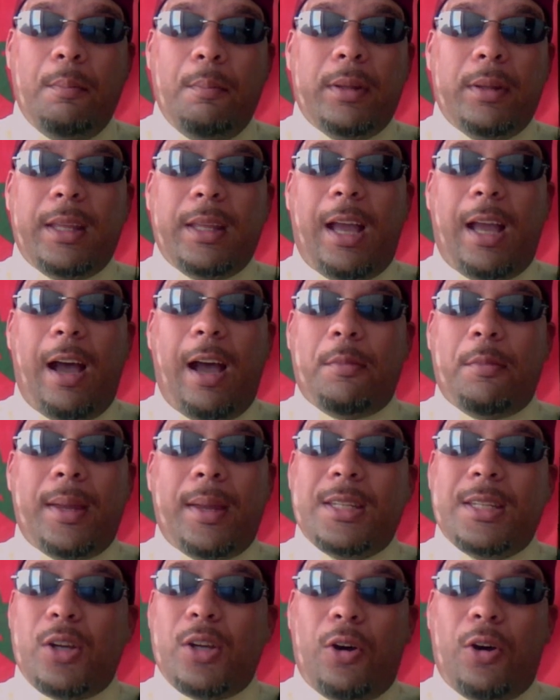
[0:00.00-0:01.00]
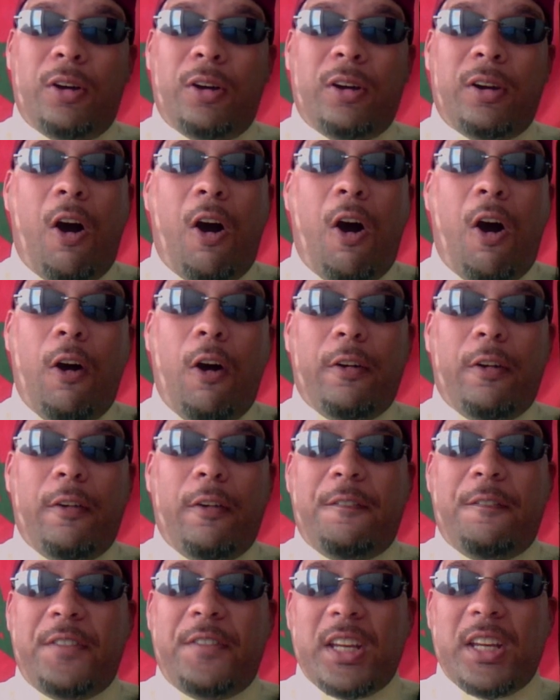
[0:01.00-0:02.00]
But the government is an
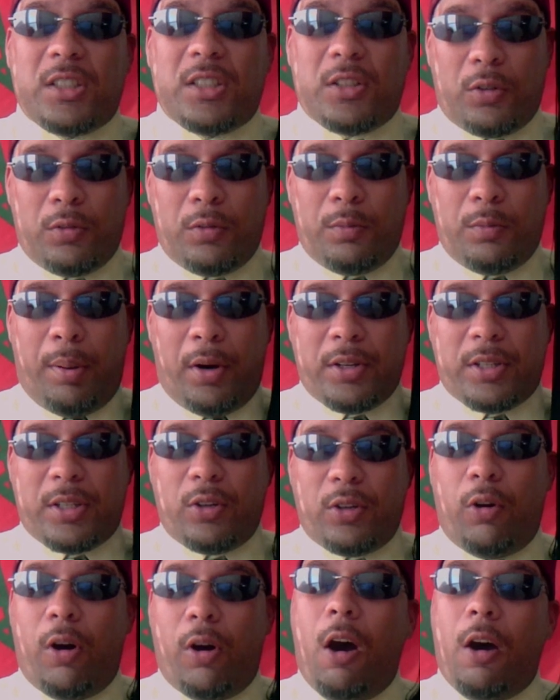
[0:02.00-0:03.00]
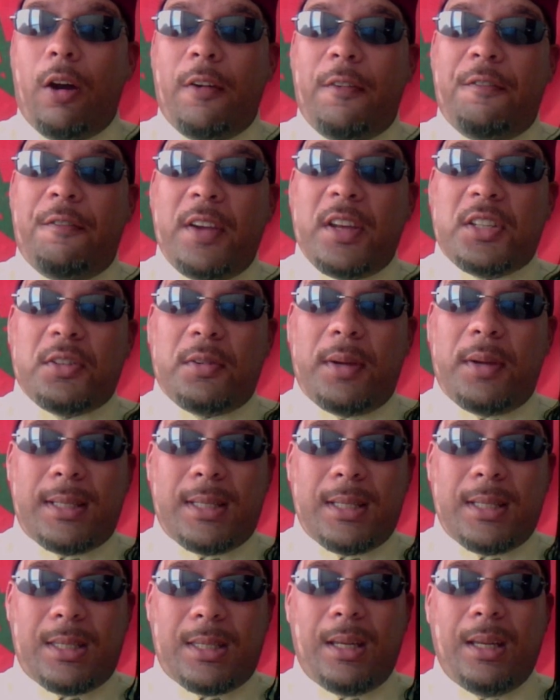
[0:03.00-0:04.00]
artificial person or artificial
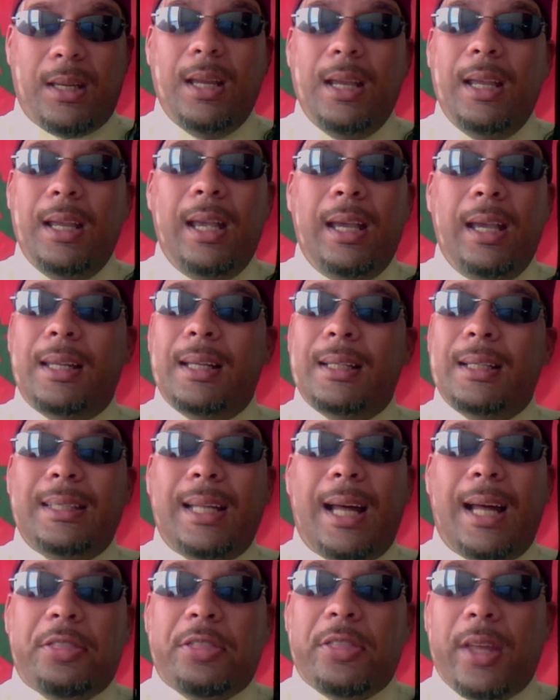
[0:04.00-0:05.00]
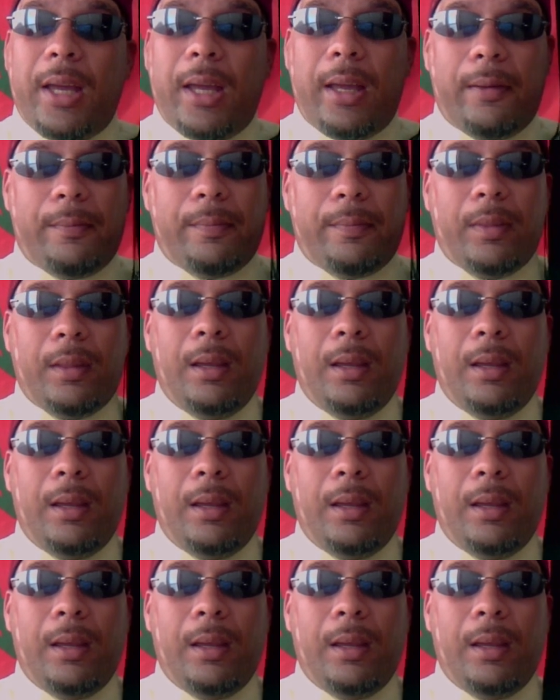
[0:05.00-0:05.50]
entity. It does not think.